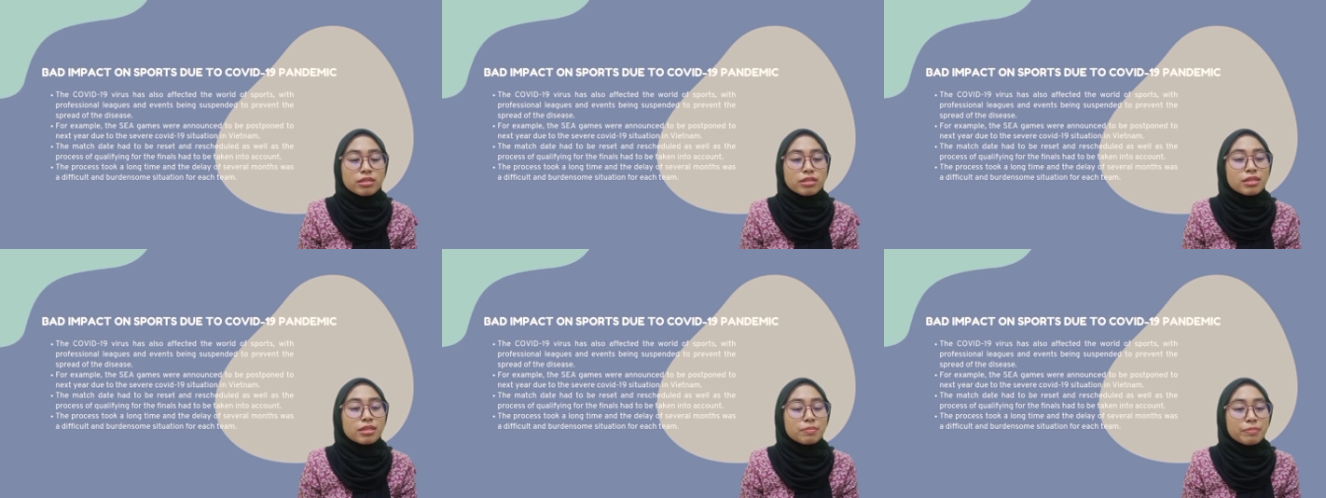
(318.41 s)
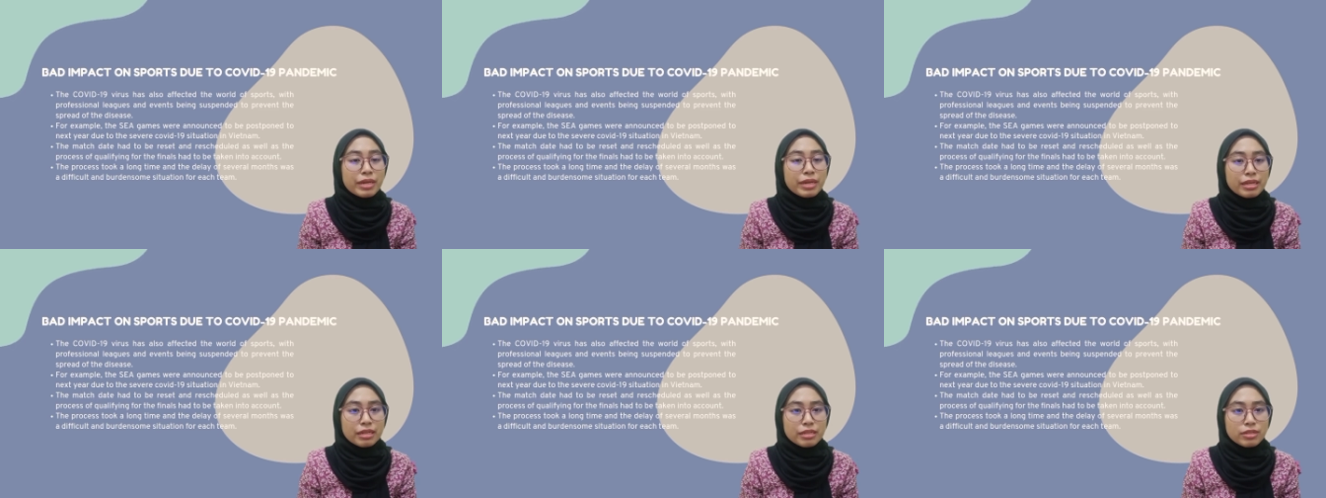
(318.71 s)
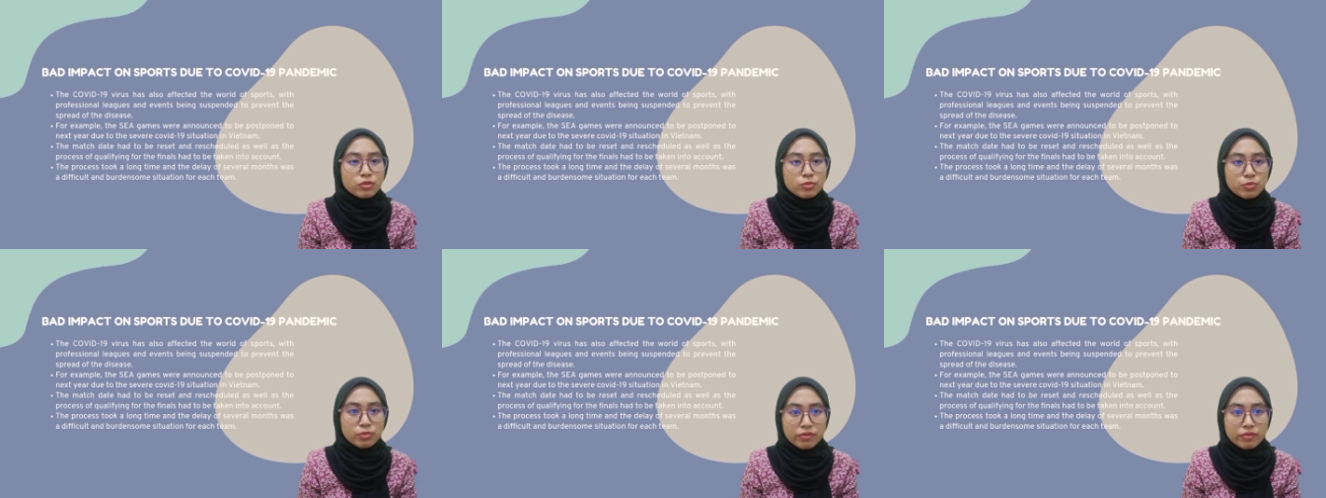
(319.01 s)

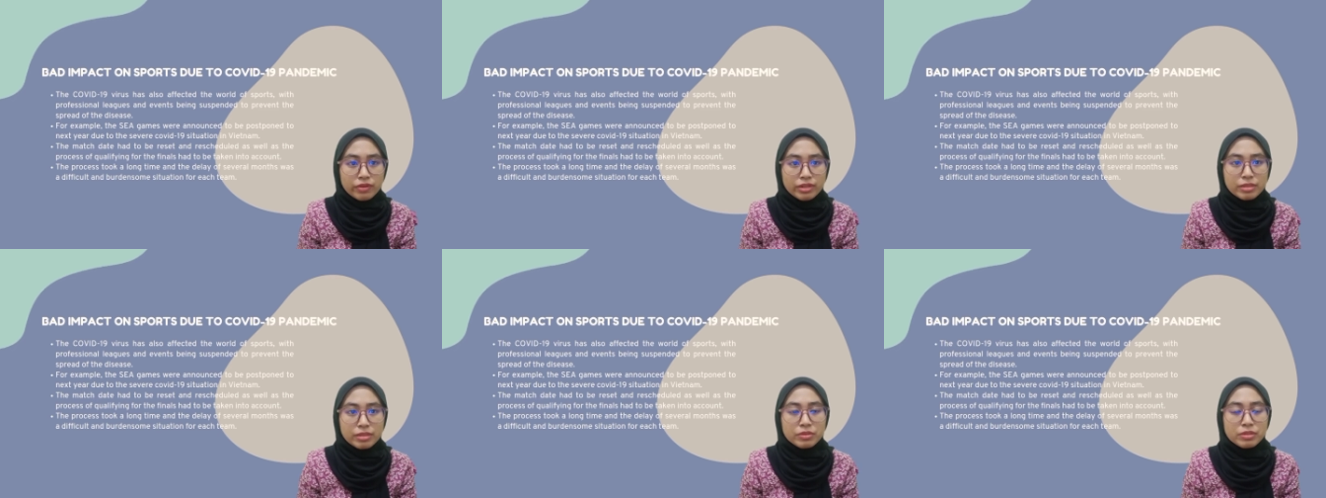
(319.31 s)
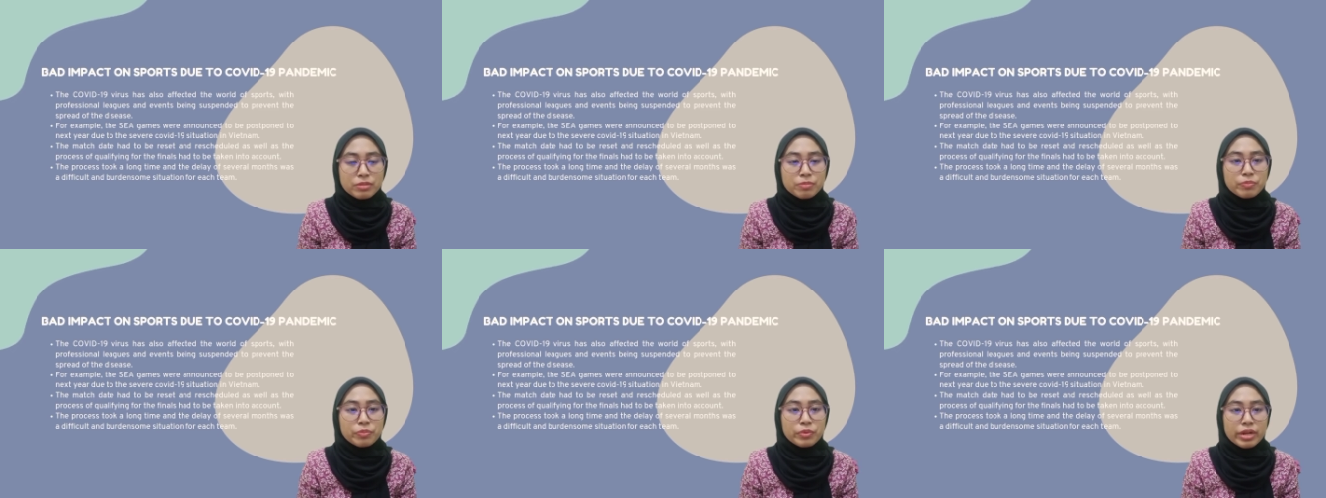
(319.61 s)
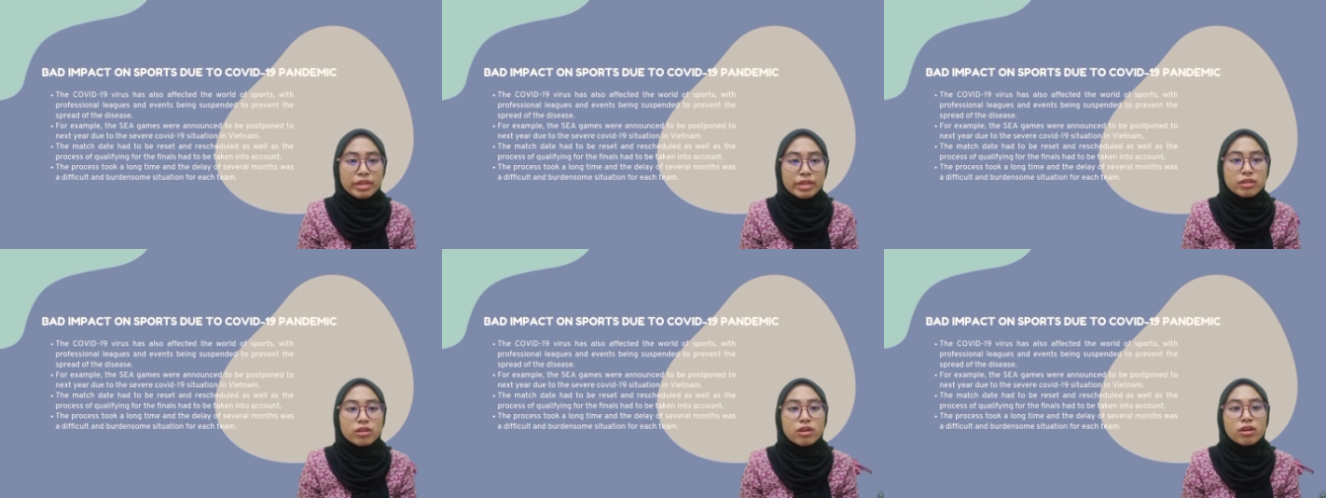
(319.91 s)
suspended to prevent the
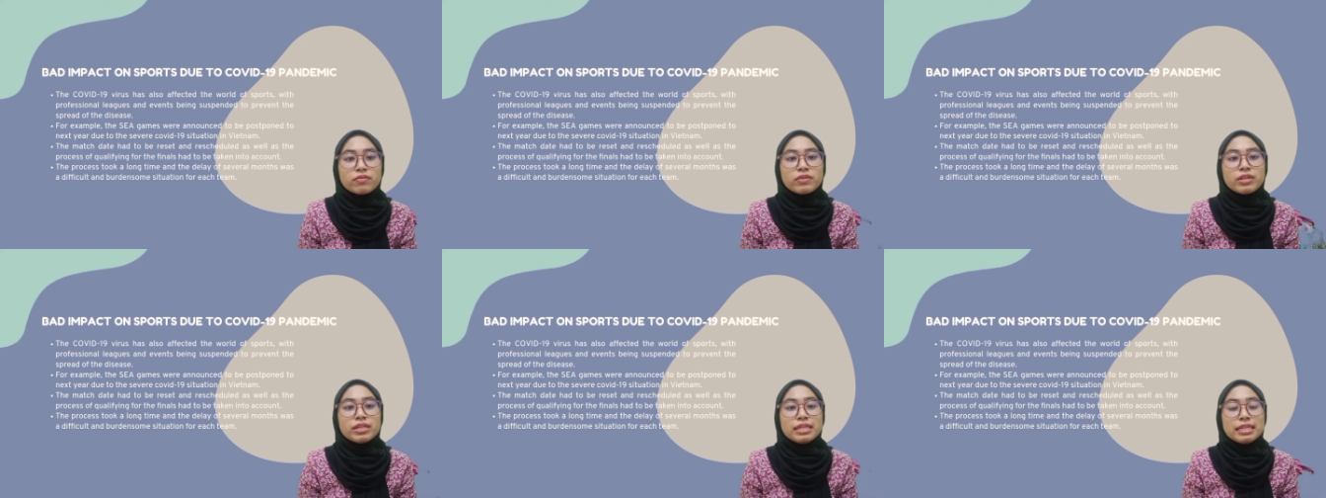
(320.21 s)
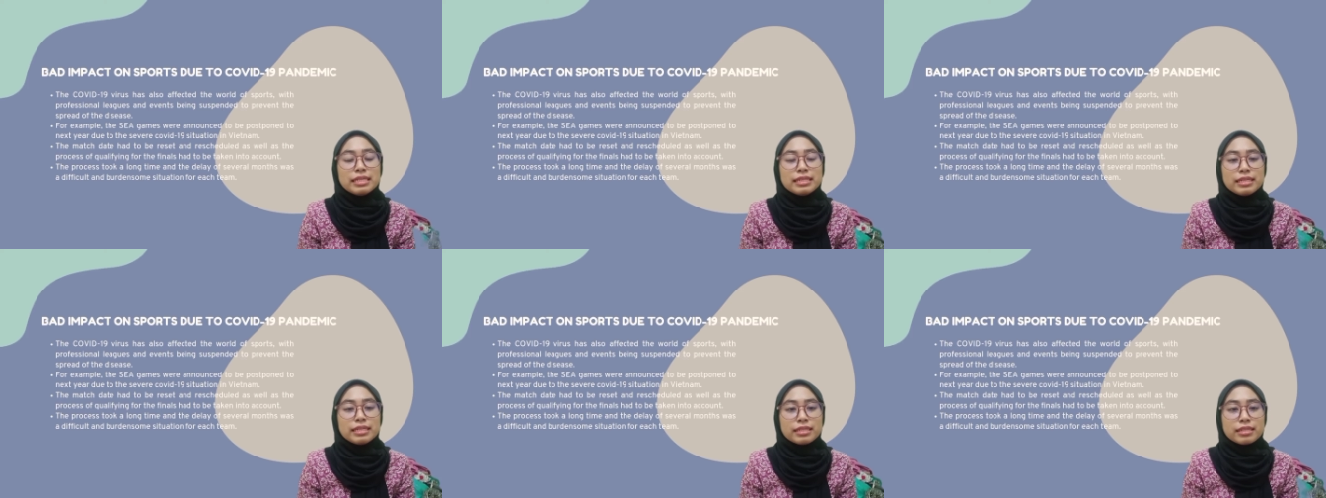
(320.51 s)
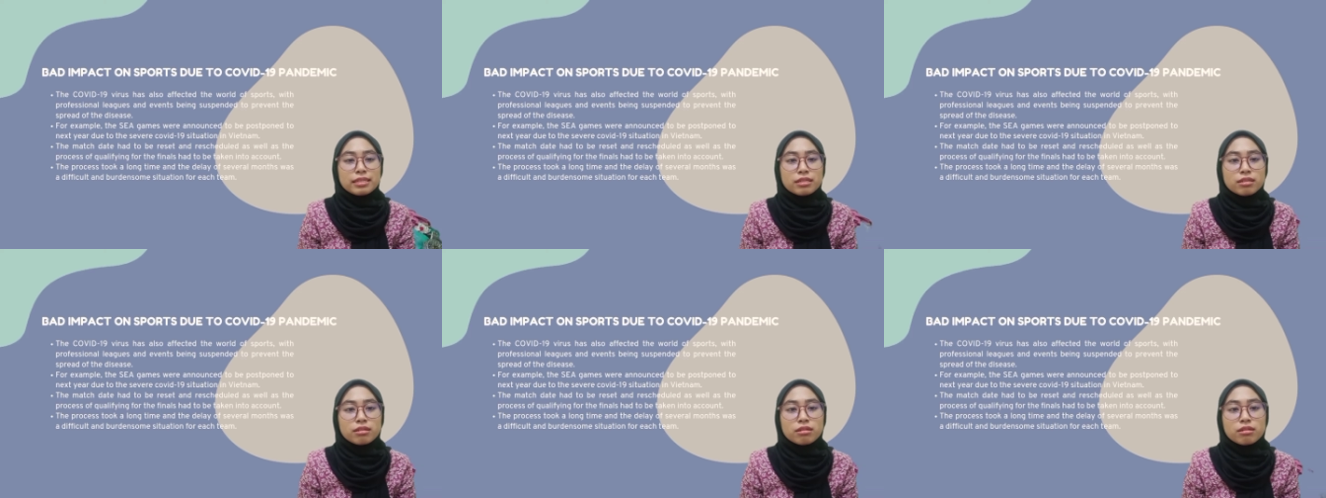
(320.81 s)
spread of the
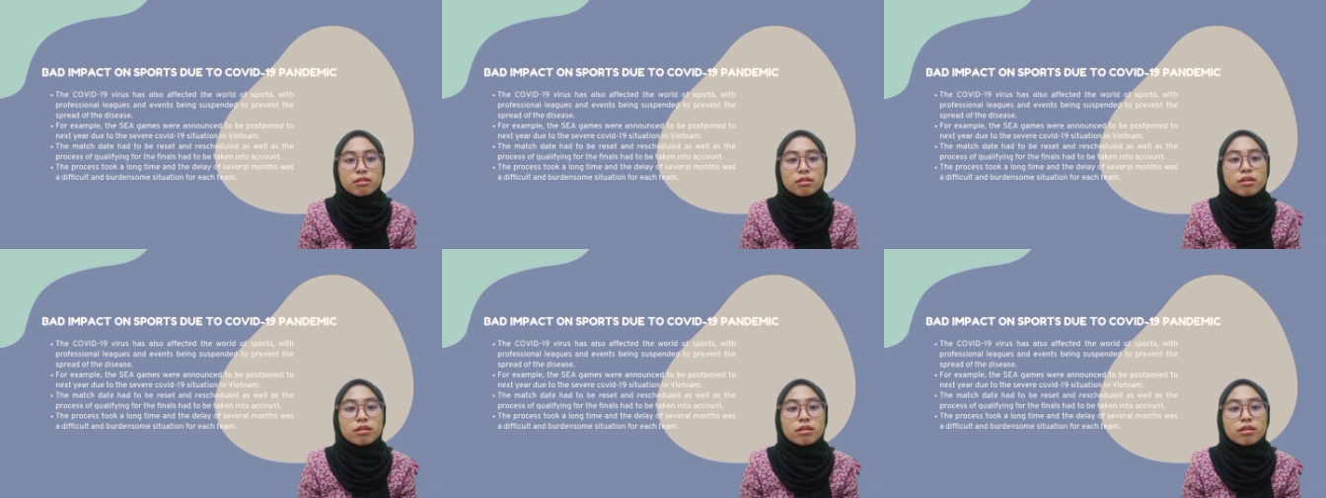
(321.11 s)
disease.